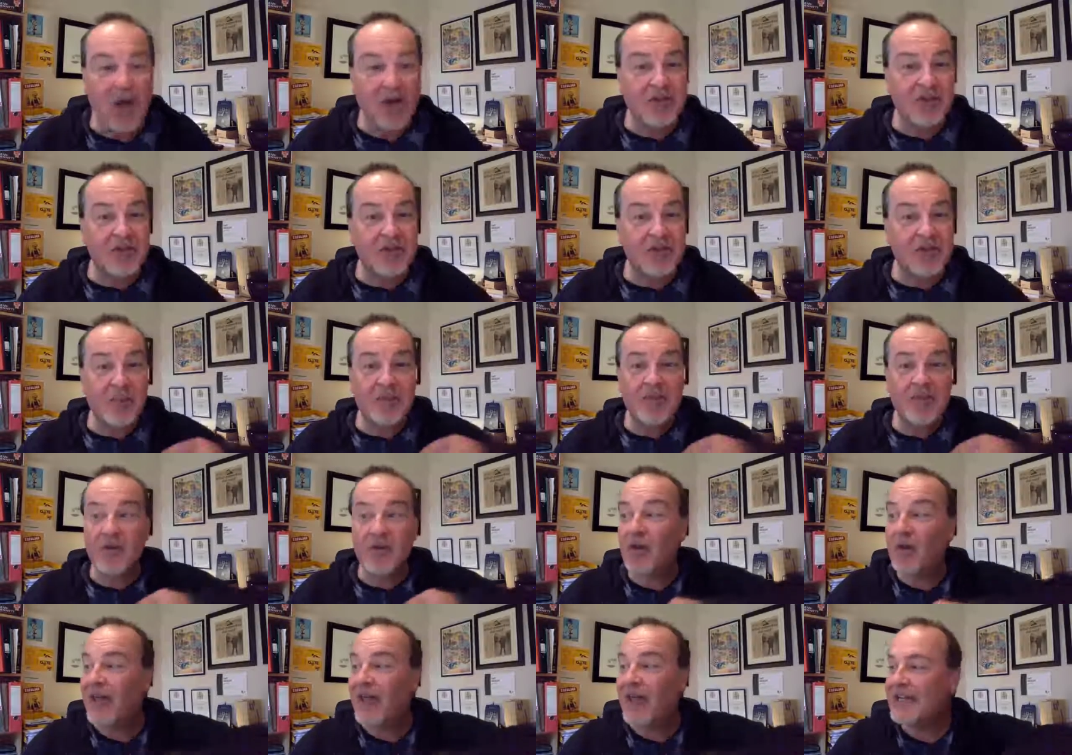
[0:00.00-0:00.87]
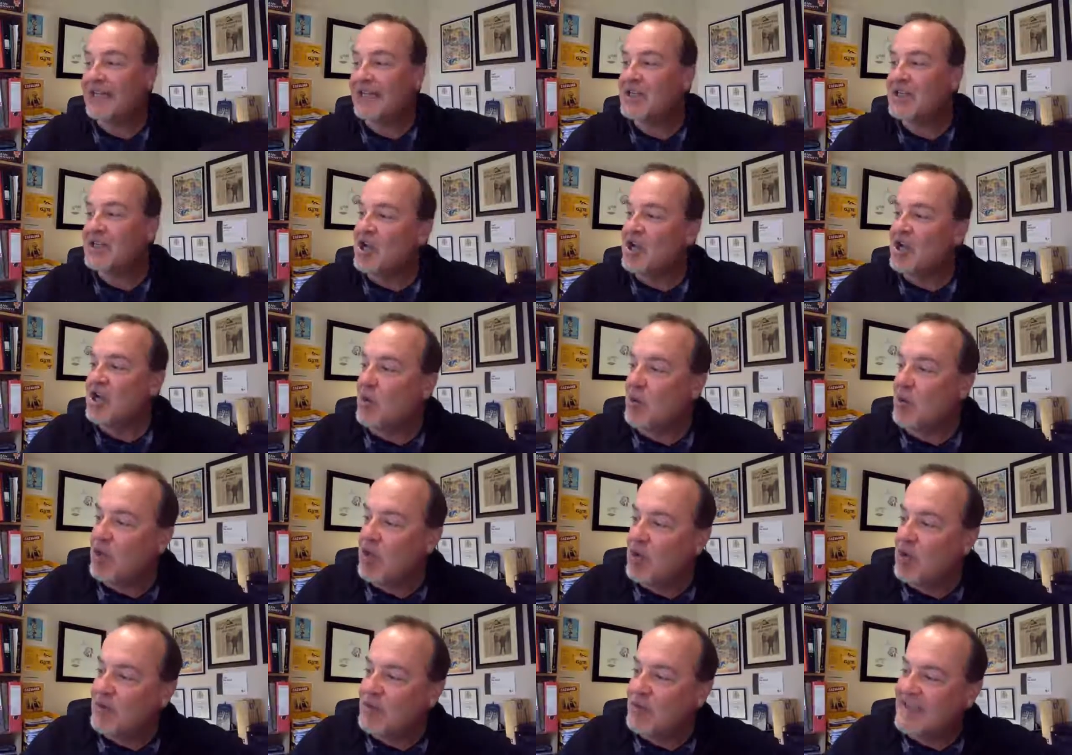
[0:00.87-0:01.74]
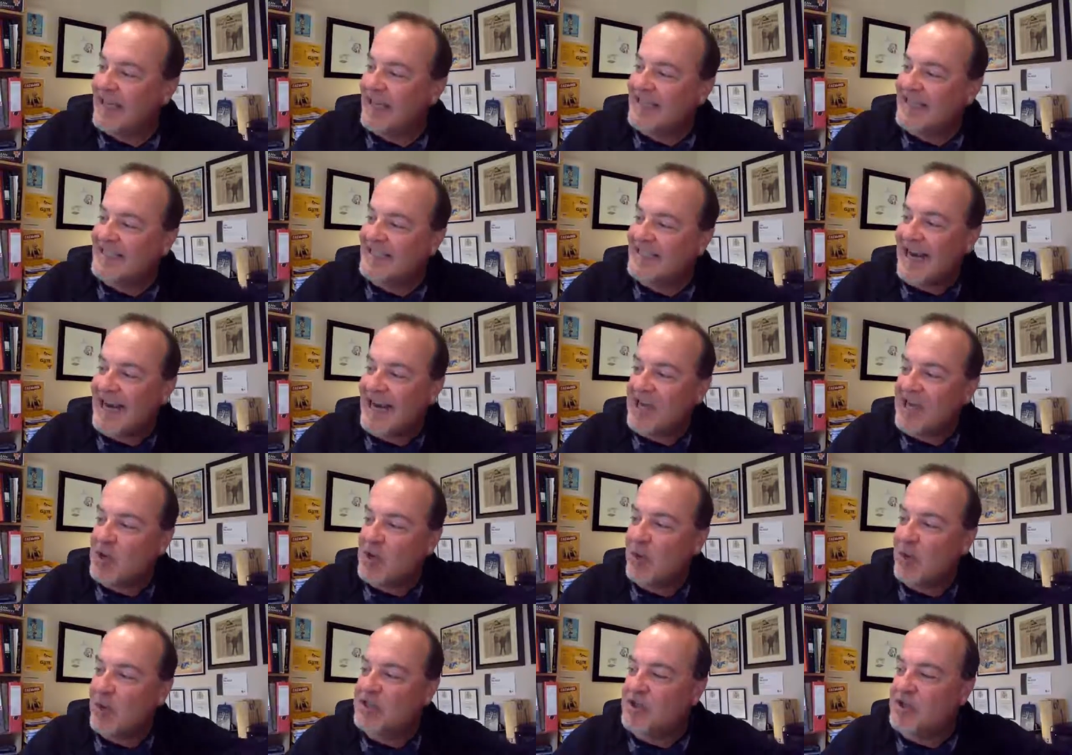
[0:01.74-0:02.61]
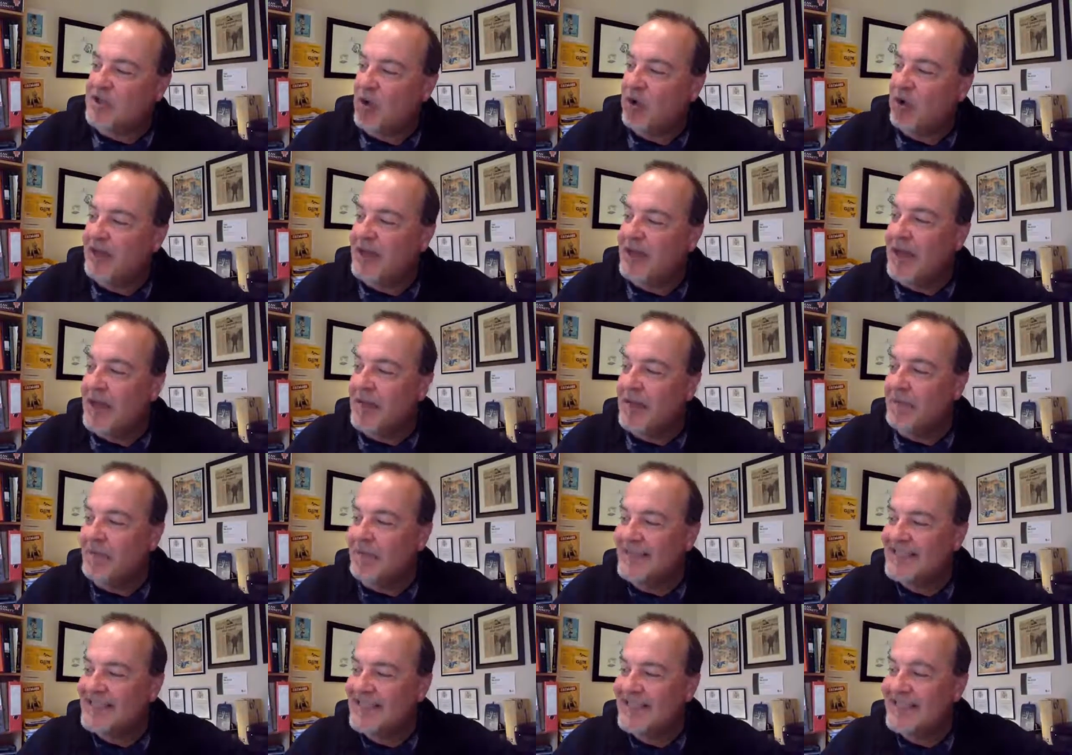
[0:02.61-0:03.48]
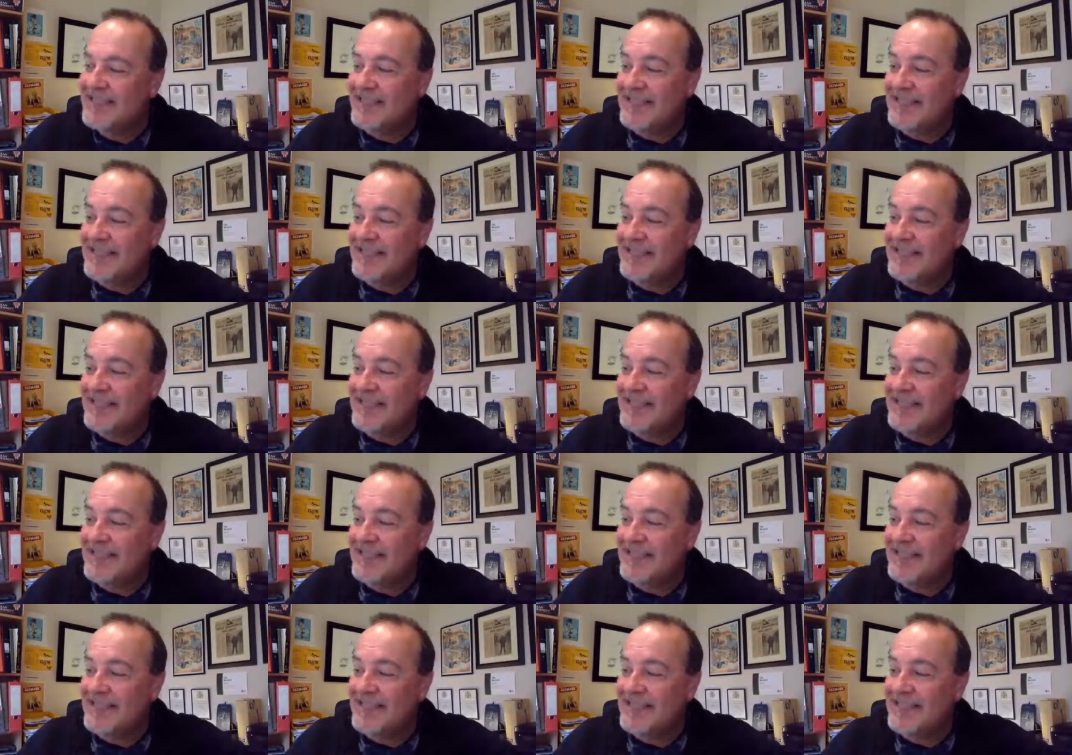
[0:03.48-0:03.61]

On top of all that, there was the exciting goings on in Mrs.